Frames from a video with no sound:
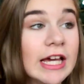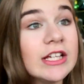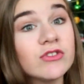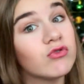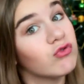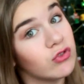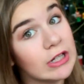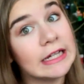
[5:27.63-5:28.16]
It's
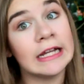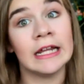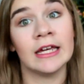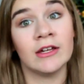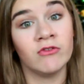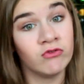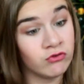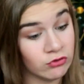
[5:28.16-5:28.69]

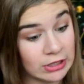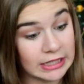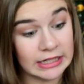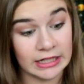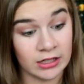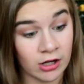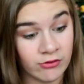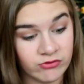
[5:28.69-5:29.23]
really,
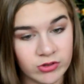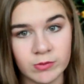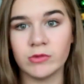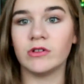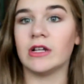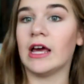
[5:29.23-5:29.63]
really comfortable.